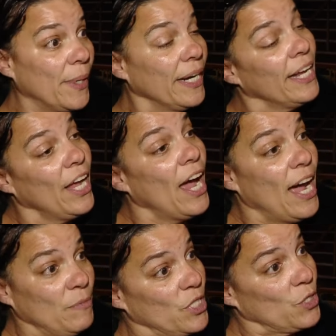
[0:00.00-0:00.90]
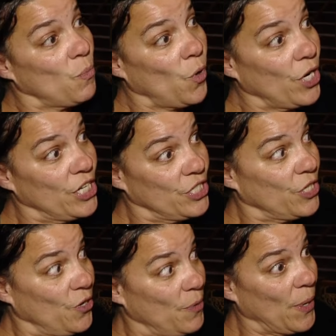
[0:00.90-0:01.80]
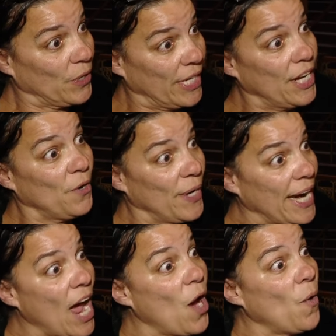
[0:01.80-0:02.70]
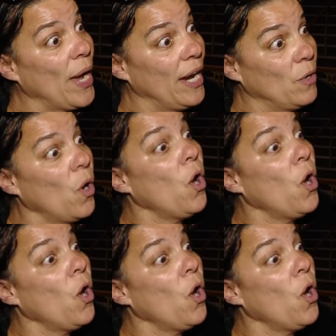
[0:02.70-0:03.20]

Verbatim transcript: But I'm just more concerned about the here and now and